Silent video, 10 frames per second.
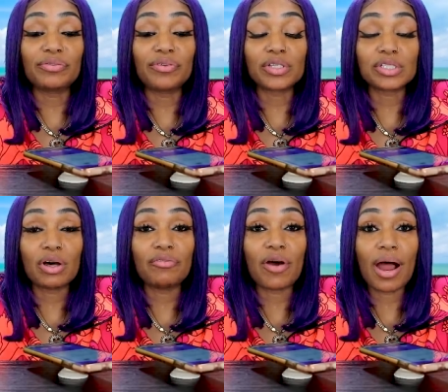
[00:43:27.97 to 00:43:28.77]
for
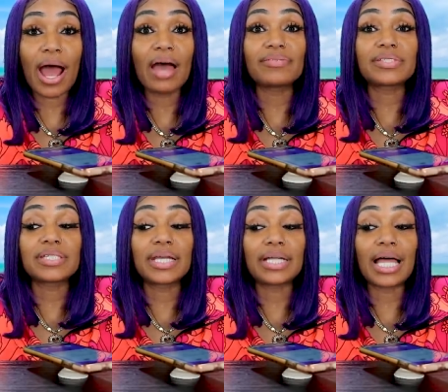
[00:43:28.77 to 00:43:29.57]
so far, I have
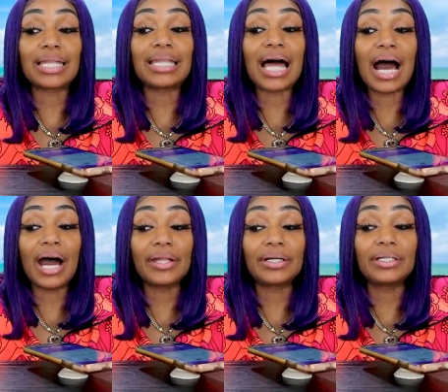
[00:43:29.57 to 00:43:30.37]
seen a
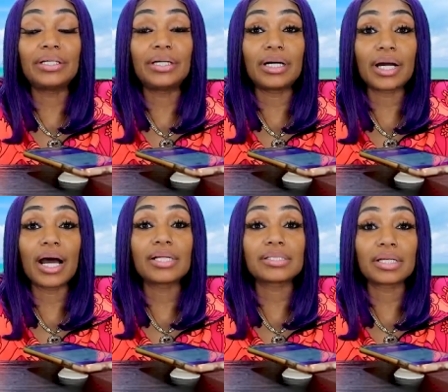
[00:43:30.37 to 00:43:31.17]
lot of good
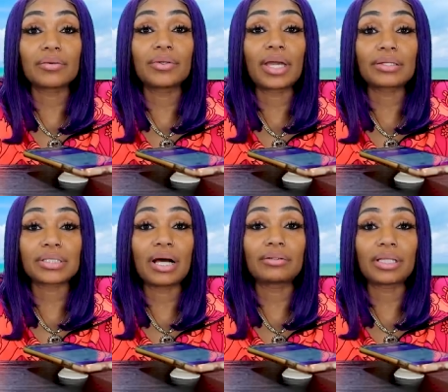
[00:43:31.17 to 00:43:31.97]
content creators
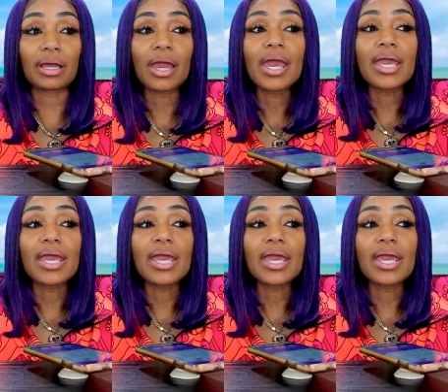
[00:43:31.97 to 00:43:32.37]
out there.